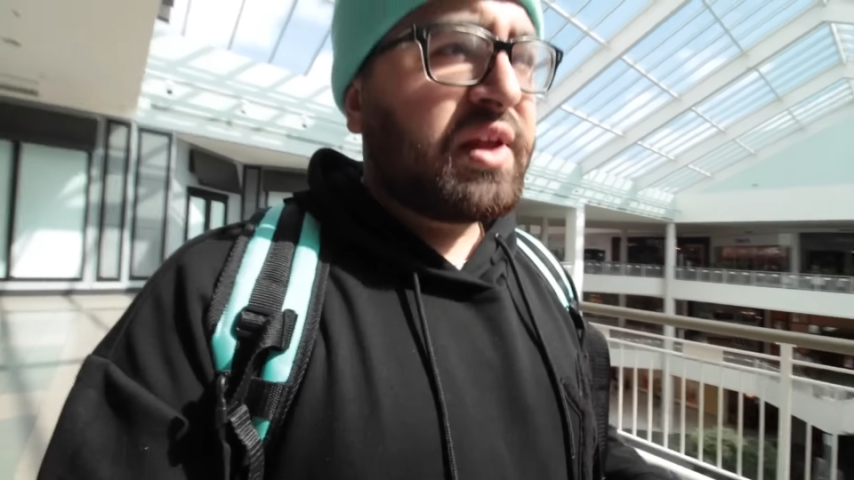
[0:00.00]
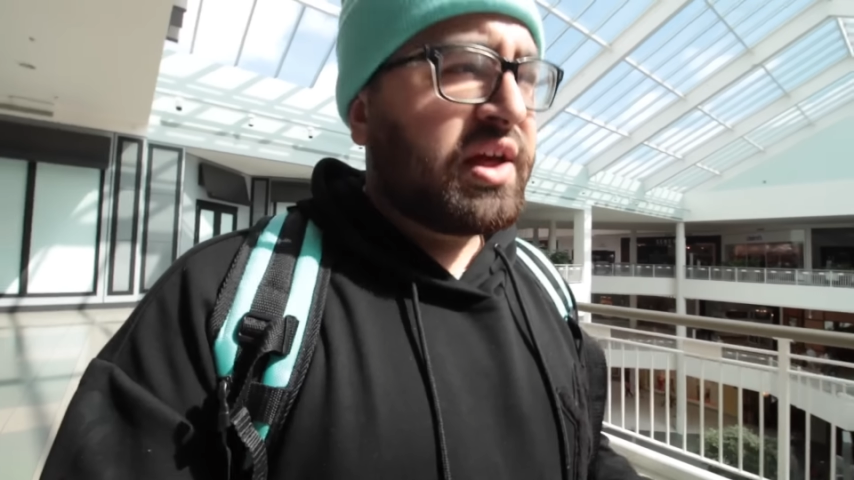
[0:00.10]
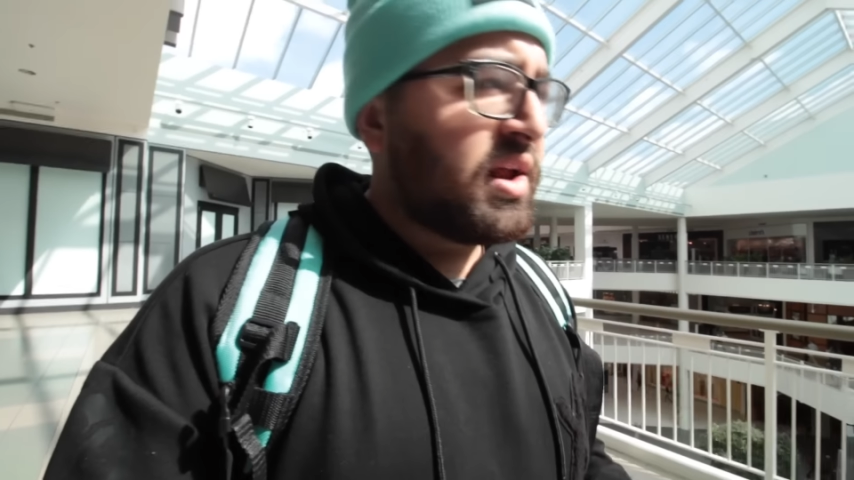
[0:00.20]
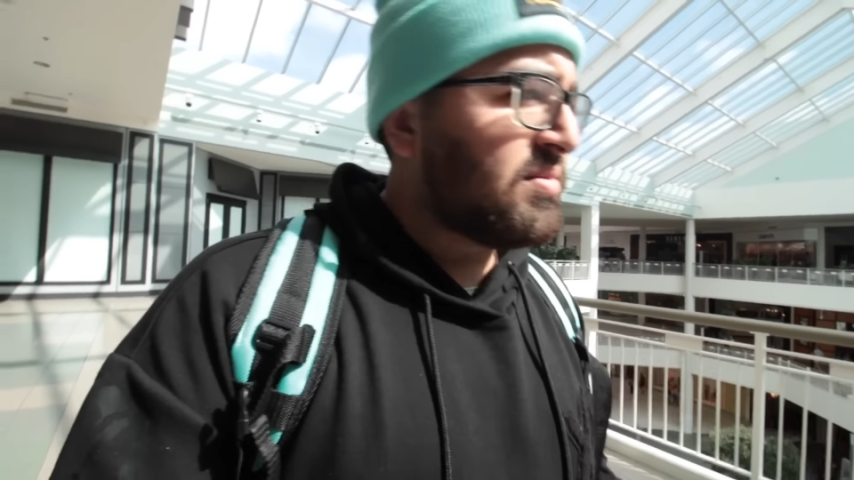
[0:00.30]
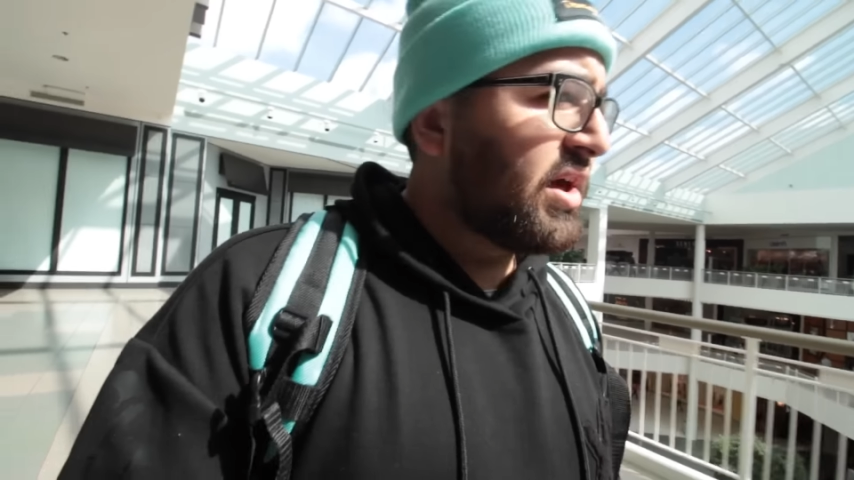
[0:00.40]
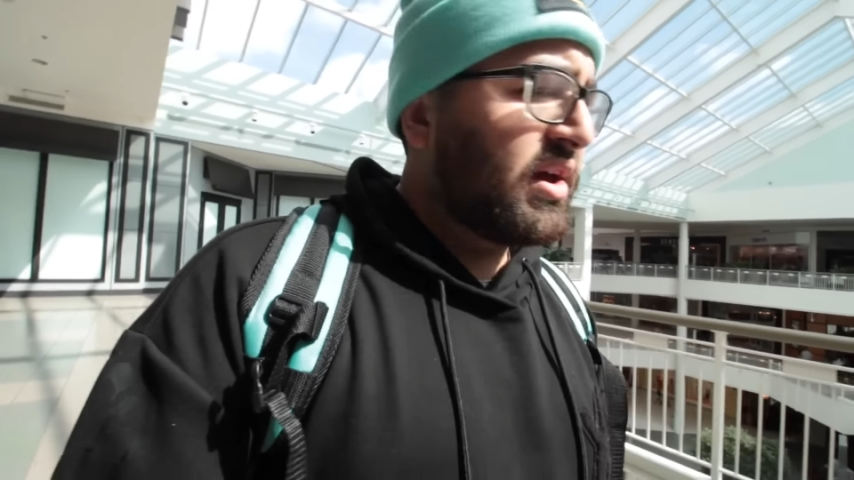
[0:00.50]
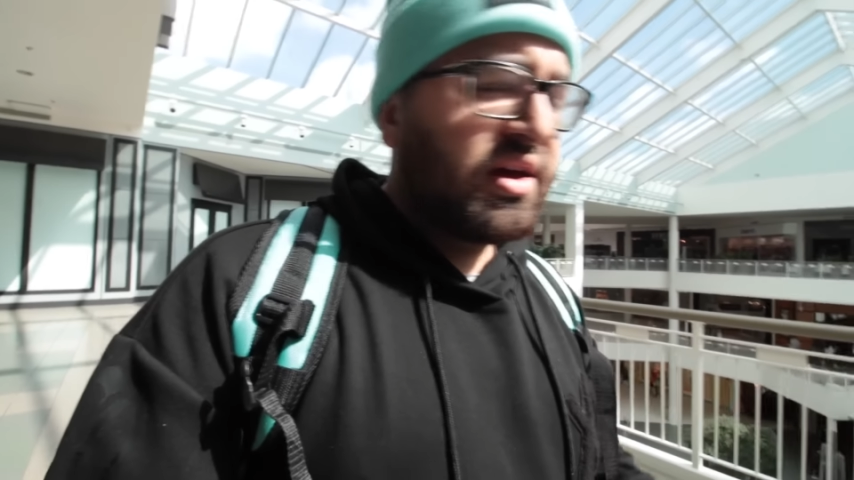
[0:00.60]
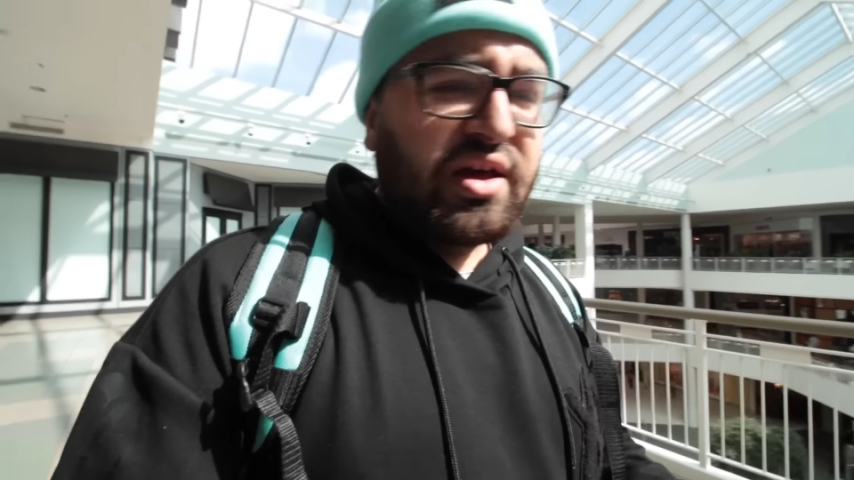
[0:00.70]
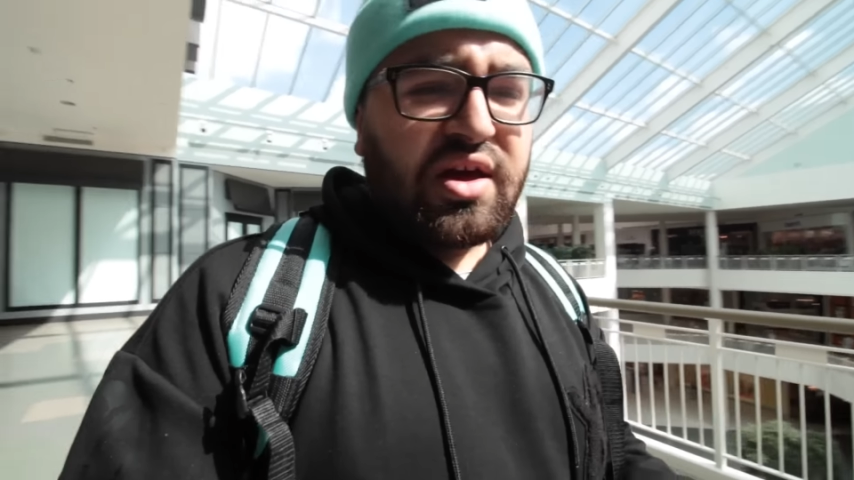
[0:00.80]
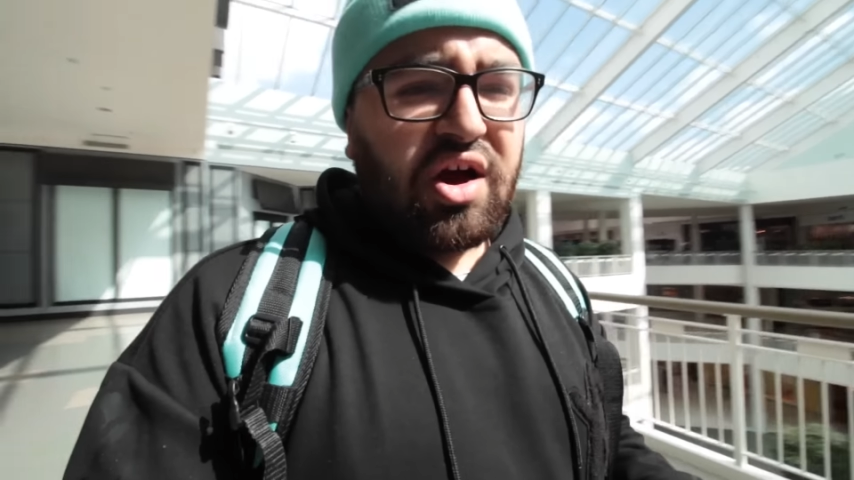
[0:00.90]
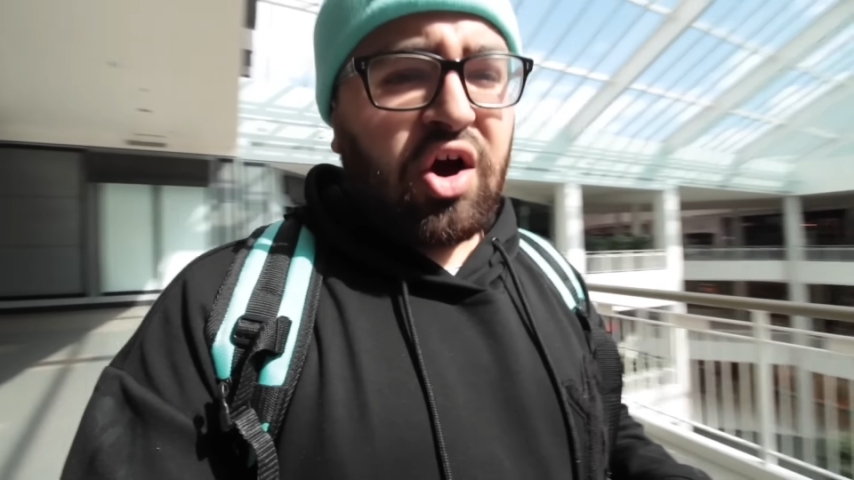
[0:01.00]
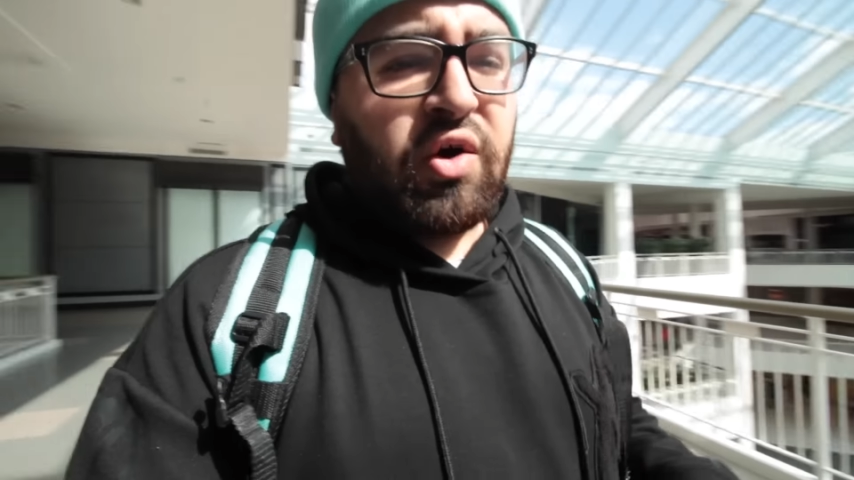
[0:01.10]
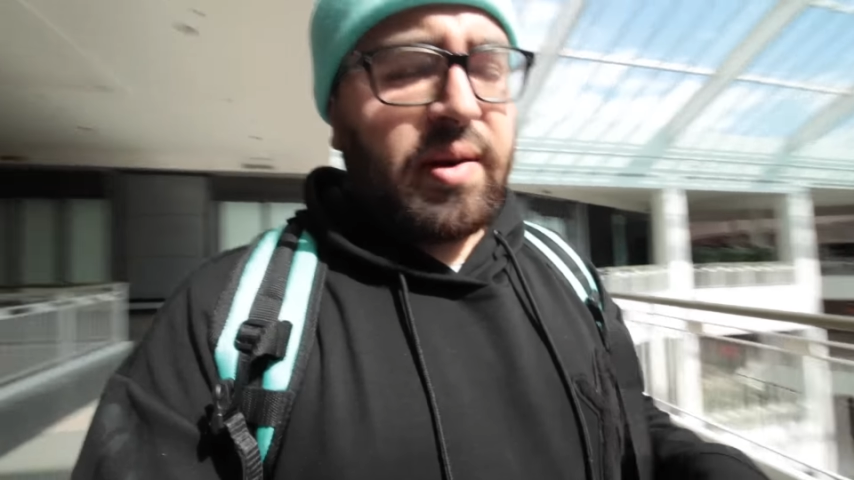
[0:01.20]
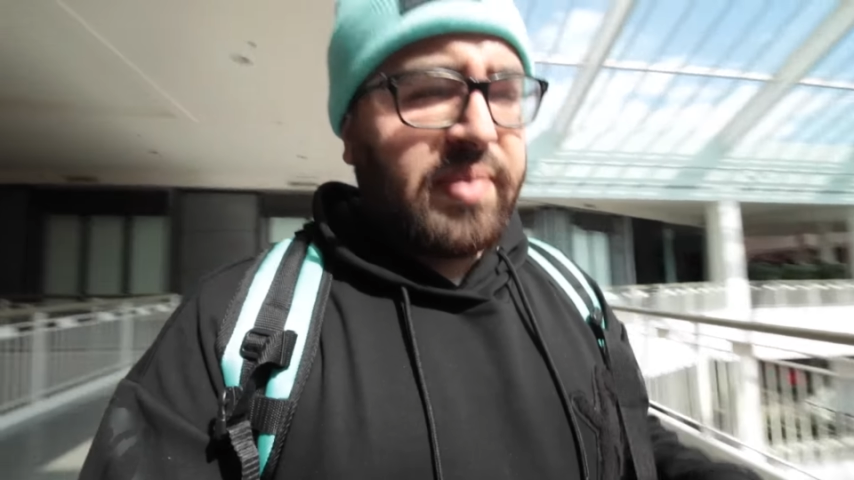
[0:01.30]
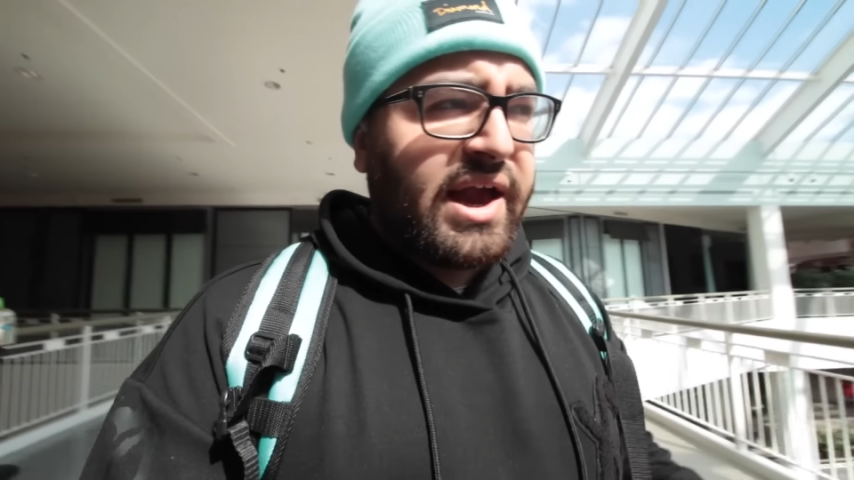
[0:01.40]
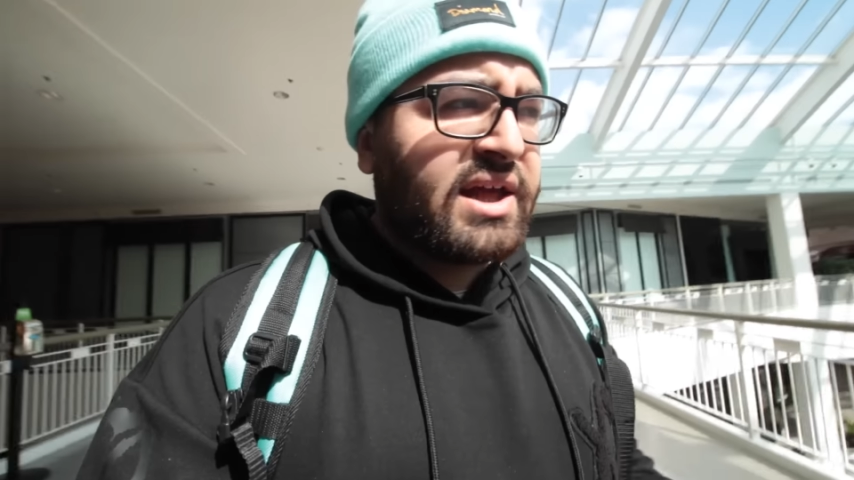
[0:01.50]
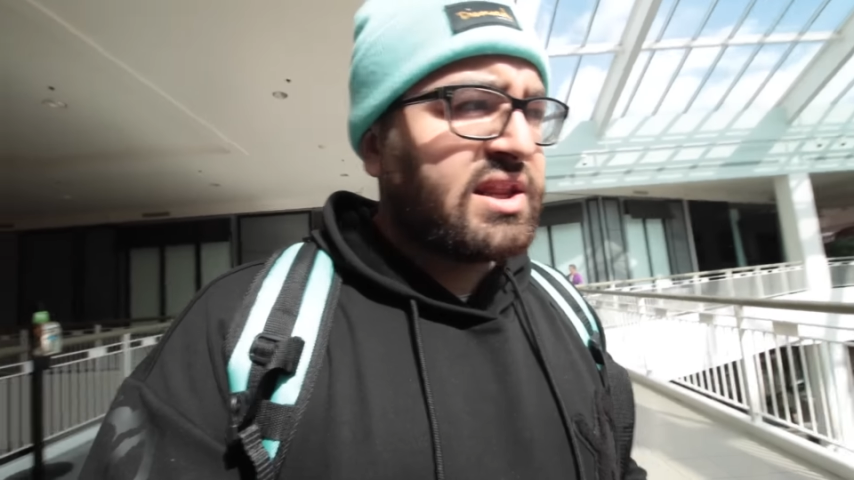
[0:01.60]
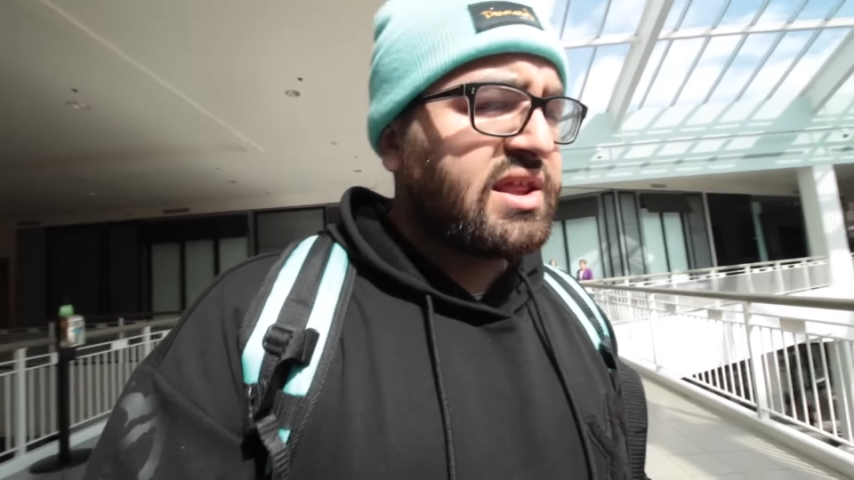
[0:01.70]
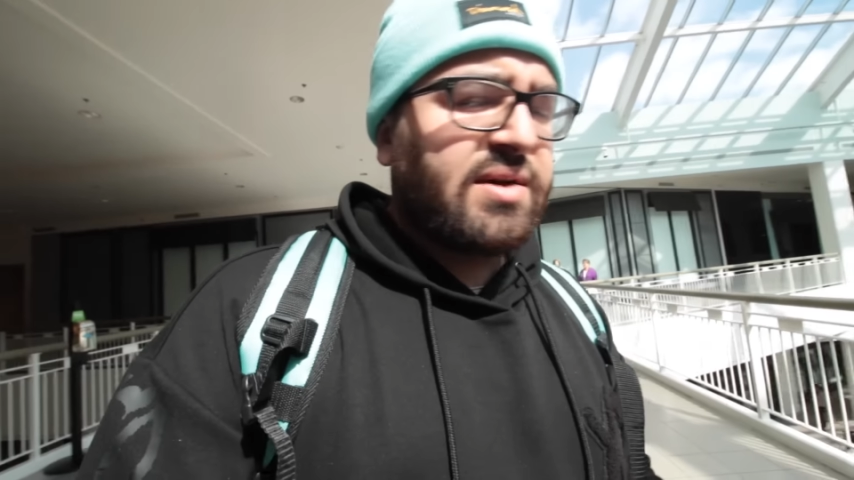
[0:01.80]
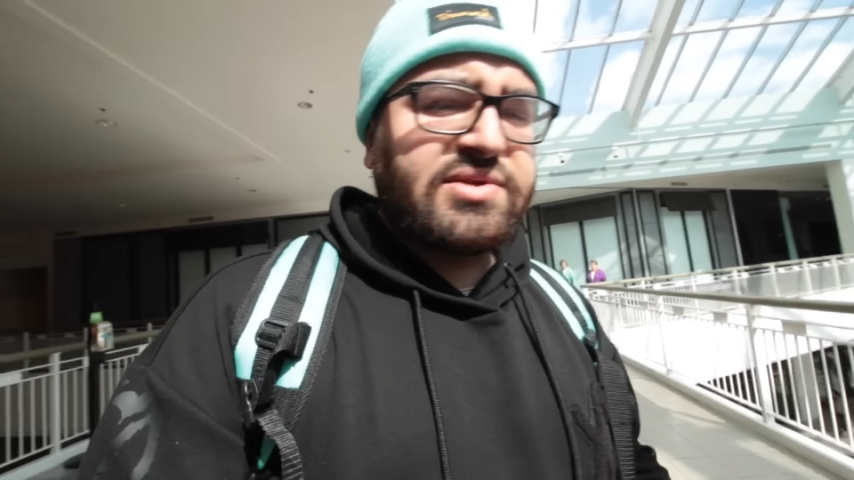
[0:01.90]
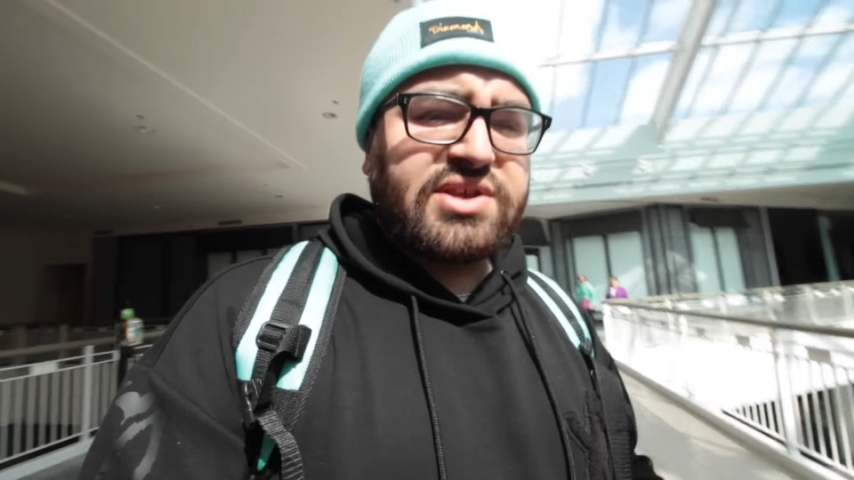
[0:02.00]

And I'm like, oh, I painted them.